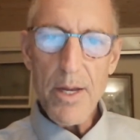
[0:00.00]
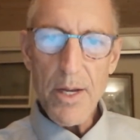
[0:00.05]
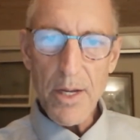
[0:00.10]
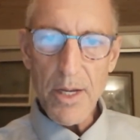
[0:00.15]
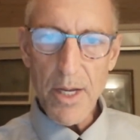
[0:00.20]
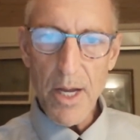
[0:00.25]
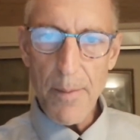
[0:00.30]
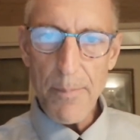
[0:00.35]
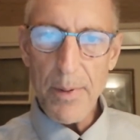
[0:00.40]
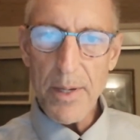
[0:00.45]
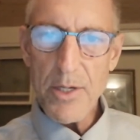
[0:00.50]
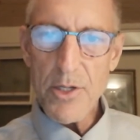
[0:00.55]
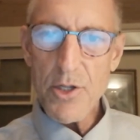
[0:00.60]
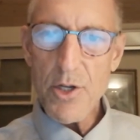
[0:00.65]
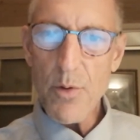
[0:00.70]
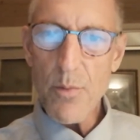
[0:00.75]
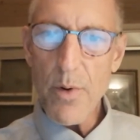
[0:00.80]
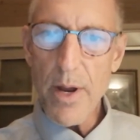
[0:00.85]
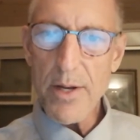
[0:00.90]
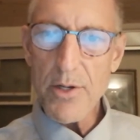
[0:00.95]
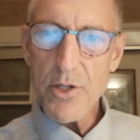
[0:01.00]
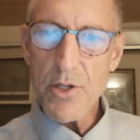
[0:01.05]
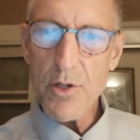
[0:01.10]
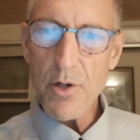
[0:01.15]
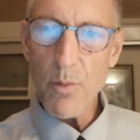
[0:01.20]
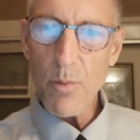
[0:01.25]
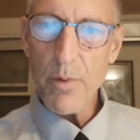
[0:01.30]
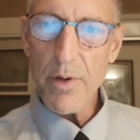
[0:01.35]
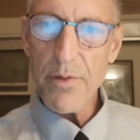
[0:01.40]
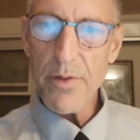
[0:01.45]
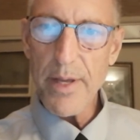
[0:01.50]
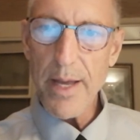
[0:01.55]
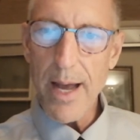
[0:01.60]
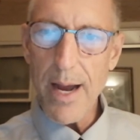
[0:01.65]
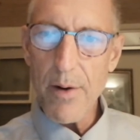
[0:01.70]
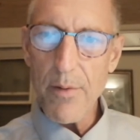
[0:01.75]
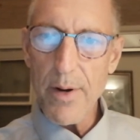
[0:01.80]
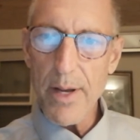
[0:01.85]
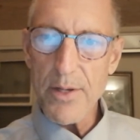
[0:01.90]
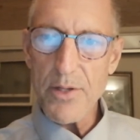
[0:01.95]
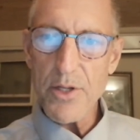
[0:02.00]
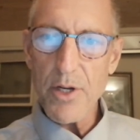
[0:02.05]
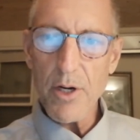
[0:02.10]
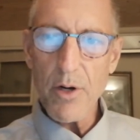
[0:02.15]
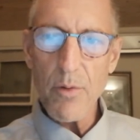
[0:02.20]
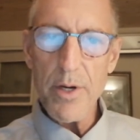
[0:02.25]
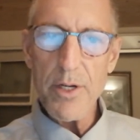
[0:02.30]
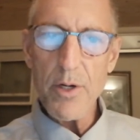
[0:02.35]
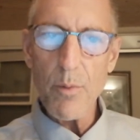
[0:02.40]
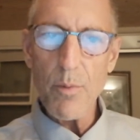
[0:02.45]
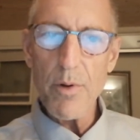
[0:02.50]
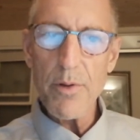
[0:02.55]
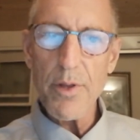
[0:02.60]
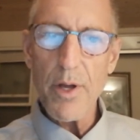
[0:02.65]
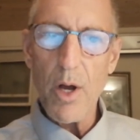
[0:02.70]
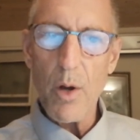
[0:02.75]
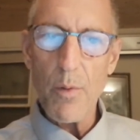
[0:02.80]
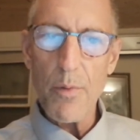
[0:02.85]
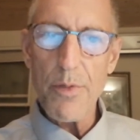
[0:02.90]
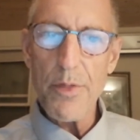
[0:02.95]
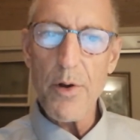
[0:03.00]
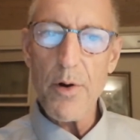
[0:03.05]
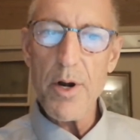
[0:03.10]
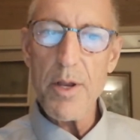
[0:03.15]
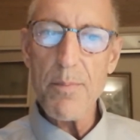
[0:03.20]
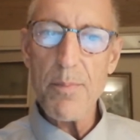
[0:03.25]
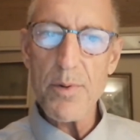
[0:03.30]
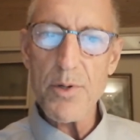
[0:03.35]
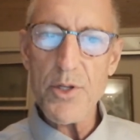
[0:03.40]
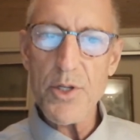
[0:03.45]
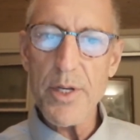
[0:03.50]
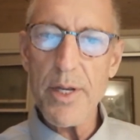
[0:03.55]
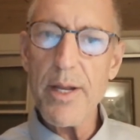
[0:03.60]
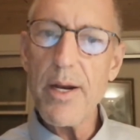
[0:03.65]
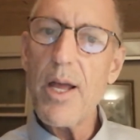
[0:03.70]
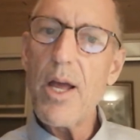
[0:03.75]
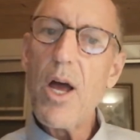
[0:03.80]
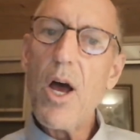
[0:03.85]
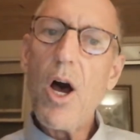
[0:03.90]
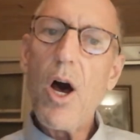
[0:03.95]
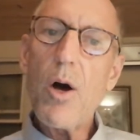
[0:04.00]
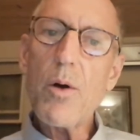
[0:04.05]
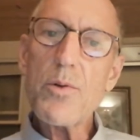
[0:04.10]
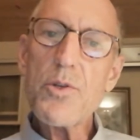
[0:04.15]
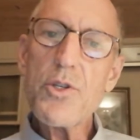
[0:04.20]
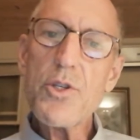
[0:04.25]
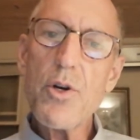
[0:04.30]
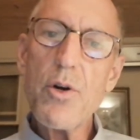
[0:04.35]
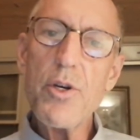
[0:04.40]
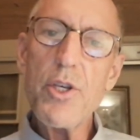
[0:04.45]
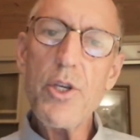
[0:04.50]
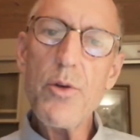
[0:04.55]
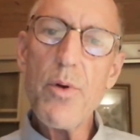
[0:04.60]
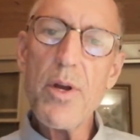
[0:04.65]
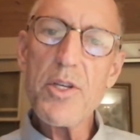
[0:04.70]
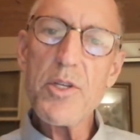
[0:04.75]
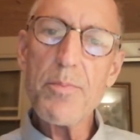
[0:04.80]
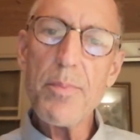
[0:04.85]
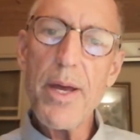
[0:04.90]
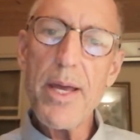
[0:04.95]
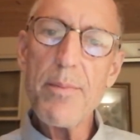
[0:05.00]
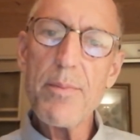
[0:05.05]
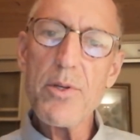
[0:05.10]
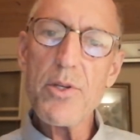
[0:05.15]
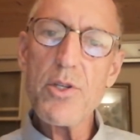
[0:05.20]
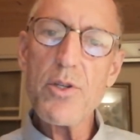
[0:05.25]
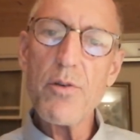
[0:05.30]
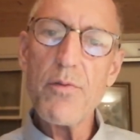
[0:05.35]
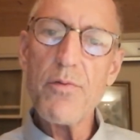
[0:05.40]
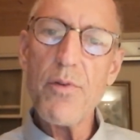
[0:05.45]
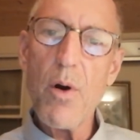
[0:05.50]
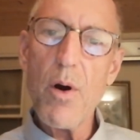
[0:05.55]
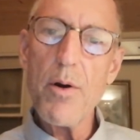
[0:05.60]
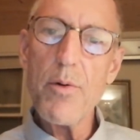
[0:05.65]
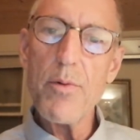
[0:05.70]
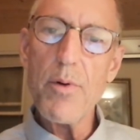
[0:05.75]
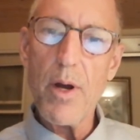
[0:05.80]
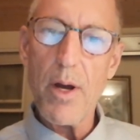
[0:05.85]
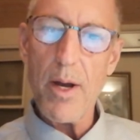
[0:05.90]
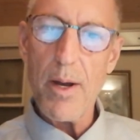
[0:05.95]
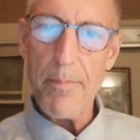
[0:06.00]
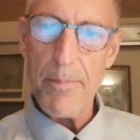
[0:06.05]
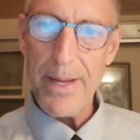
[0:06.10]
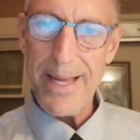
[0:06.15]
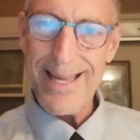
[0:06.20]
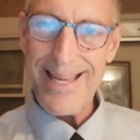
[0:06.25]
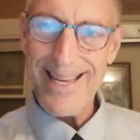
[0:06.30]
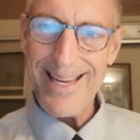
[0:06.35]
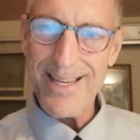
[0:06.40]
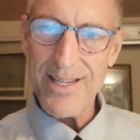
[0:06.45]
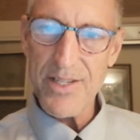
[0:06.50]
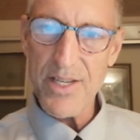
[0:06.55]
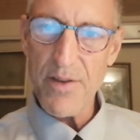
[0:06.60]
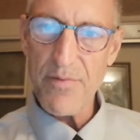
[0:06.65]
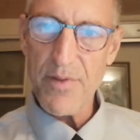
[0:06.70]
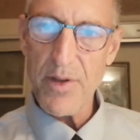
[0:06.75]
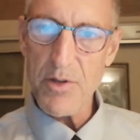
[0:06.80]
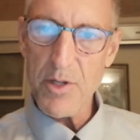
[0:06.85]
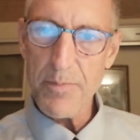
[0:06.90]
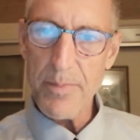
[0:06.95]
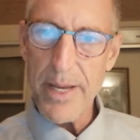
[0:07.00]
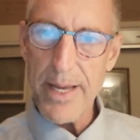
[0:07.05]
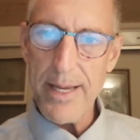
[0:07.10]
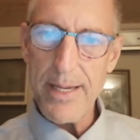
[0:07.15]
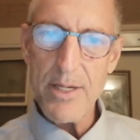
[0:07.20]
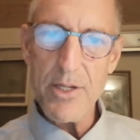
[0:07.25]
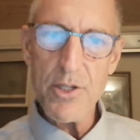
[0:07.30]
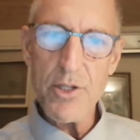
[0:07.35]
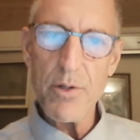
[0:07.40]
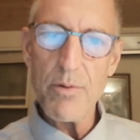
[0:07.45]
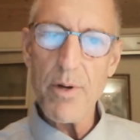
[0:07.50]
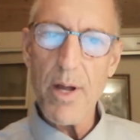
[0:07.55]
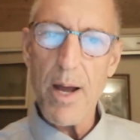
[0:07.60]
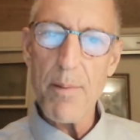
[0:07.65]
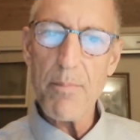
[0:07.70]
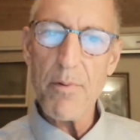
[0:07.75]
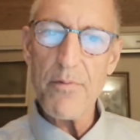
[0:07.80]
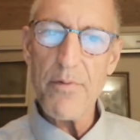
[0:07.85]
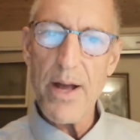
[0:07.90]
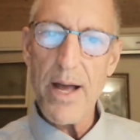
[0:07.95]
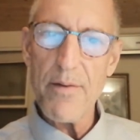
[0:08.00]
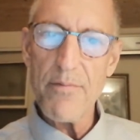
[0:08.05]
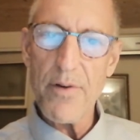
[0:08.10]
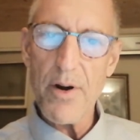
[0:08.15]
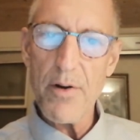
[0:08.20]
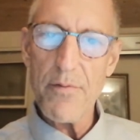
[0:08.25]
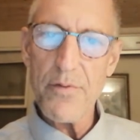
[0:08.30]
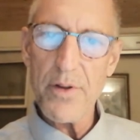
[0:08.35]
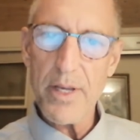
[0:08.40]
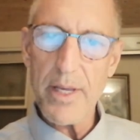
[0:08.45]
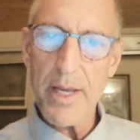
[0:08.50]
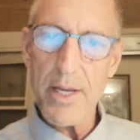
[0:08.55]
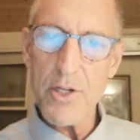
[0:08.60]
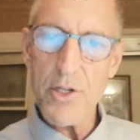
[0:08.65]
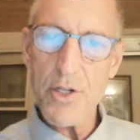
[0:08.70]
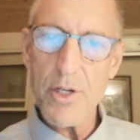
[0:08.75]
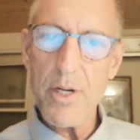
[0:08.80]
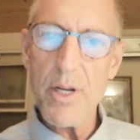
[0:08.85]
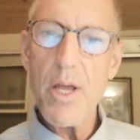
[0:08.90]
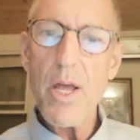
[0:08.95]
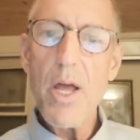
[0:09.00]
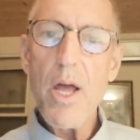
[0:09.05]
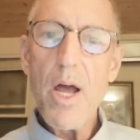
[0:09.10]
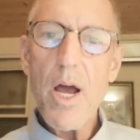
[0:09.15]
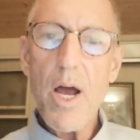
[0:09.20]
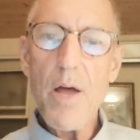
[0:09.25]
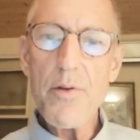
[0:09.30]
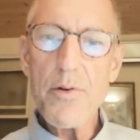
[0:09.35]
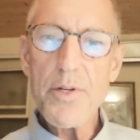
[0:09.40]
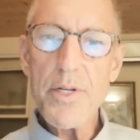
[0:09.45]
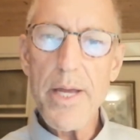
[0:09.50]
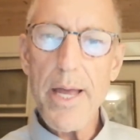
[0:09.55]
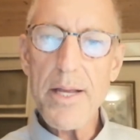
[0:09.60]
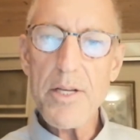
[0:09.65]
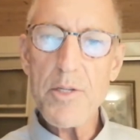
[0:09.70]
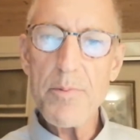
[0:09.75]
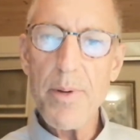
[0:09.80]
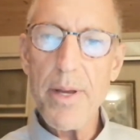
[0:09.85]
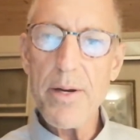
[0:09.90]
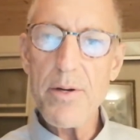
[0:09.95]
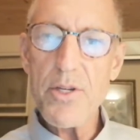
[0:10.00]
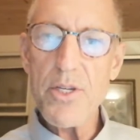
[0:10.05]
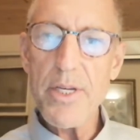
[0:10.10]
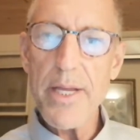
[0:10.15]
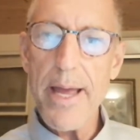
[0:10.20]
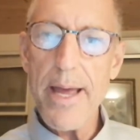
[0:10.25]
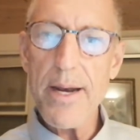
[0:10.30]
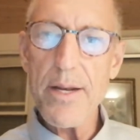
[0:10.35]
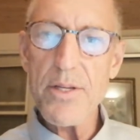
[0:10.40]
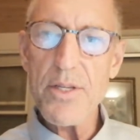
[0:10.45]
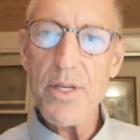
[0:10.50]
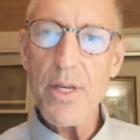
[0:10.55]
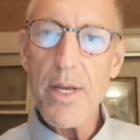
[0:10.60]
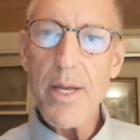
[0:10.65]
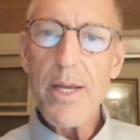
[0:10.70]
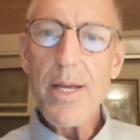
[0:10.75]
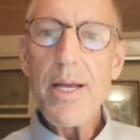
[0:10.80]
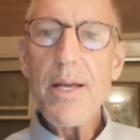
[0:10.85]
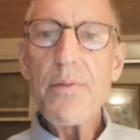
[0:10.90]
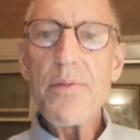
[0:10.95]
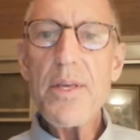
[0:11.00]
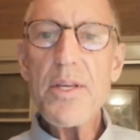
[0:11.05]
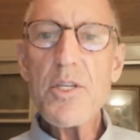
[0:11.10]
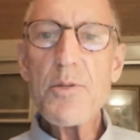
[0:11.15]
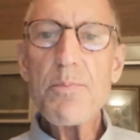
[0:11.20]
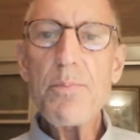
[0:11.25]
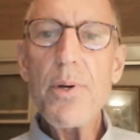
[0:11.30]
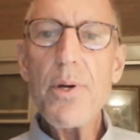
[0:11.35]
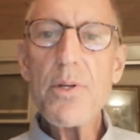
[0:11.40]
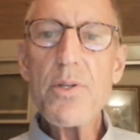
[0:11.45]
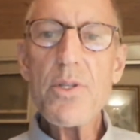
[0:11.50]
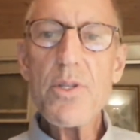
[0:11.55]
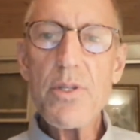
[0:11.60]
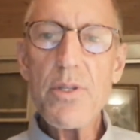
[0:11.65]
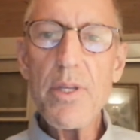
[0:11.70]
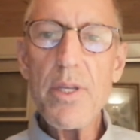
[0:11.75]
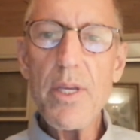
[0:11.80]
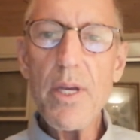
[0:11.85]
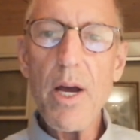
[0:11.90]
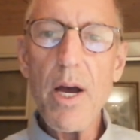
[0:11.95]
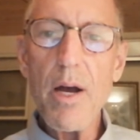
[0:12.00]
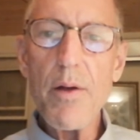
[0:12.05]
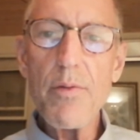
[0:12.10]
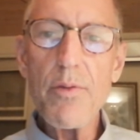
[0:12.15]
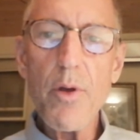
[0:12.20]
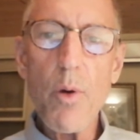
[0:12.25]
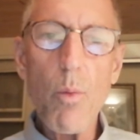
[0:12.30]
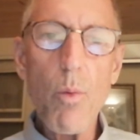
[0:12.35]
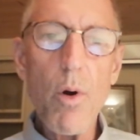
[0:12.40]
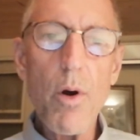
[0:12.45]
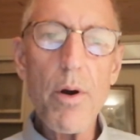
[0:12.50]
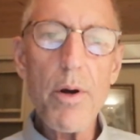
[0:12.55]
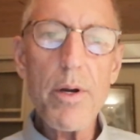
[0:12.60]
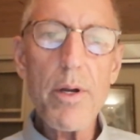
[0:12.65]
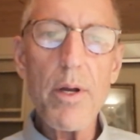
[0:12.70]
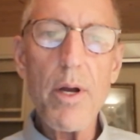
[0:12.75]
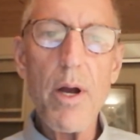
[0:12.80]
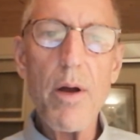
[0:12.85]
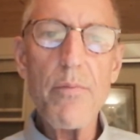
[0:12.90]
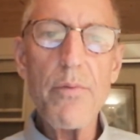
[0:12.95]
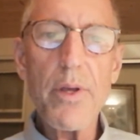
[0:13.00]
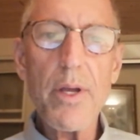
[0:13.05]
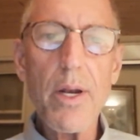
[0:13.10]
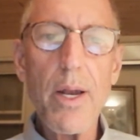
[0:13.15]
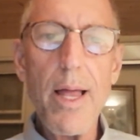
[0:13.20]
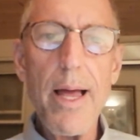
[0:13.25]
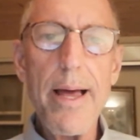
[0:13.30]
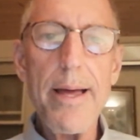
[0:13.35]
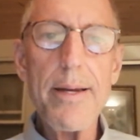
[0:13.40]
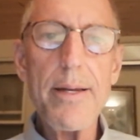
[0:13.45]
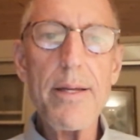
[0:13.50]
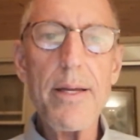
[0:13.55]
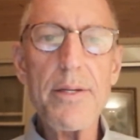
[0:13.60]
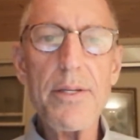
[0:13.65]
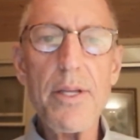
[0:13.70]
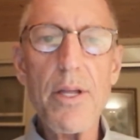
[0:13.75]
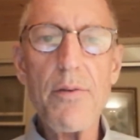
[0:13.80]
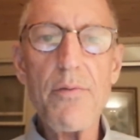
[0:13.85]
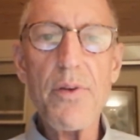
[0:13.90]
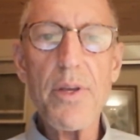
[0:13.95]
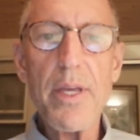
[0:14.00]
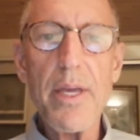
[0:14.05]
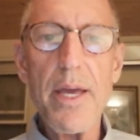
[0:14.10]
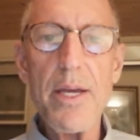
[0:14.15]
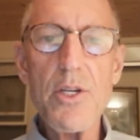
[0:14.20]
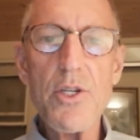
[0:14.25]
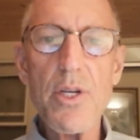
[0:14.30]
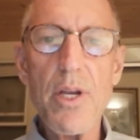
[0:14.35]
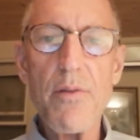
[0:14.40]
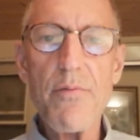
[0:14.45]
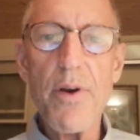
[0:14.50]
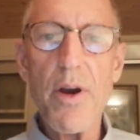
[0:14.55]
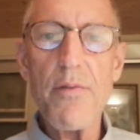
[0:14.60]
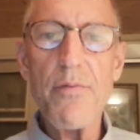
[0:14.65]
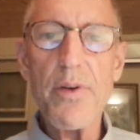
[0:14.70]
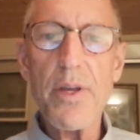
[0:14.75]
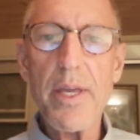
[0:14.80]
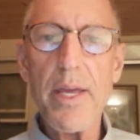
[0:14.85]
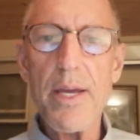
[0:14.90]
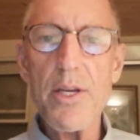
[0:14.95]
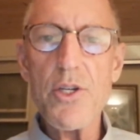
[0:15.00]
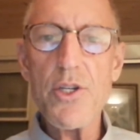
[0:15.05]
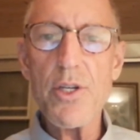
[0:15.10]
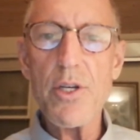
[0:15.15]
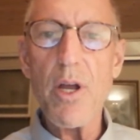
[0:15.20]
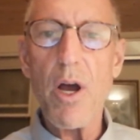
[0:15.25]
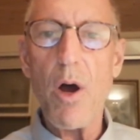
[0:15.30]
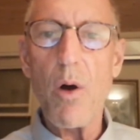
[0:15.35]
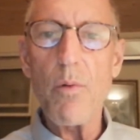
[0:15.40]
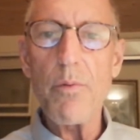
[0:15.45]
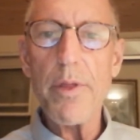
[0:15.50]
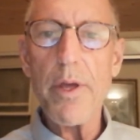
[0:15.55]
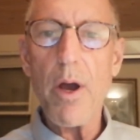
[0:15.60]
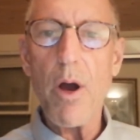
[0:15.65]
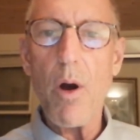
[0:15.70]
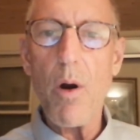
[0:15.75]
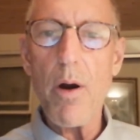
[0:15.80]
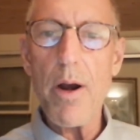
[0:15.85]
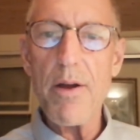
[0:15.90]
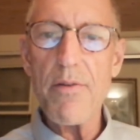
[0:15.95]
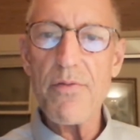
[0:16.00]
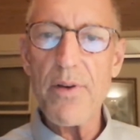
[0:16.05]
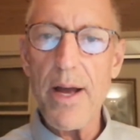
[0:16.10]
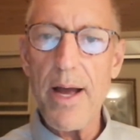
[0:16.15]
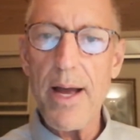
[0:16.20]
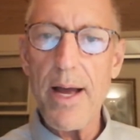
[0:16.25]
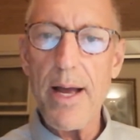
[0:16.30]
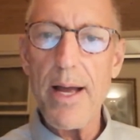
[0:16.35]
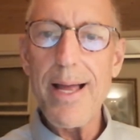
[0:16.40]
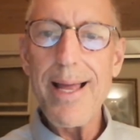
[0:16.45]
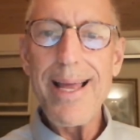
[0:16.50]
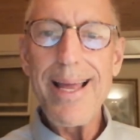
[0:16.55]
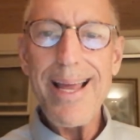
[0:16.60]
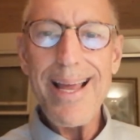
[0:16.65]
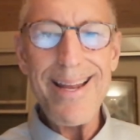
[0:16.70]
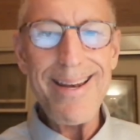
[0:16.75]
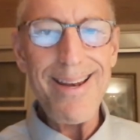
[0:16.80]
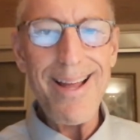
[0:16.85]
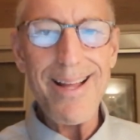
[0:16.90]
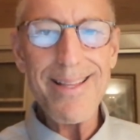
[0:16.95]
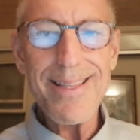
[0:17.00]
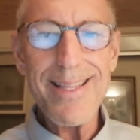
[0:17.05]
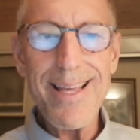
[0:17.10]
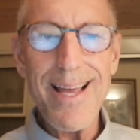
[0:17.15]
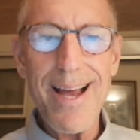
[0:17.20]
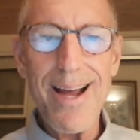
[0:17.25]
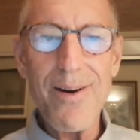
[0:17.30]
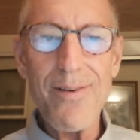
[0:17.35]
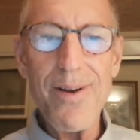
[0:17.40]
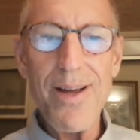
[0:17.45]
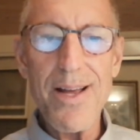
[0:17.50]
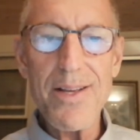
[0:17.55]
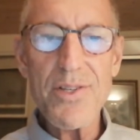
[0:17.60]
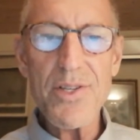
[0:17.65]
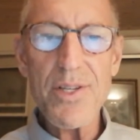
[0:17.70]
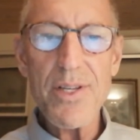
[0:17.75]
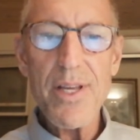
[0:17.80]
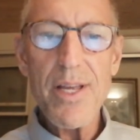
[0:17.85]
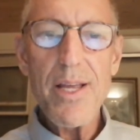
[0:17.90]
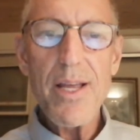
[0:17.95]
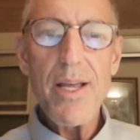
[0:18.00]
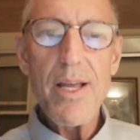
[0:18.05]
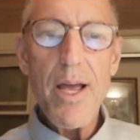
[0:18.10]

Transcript: Companies who register with the IRS agree to withhold 30% on certain U.S. payments to foreign payees if those payees do not provide verification of their taxpayer status. This puts the work of the client identification and verification on the RFI and not the IRS.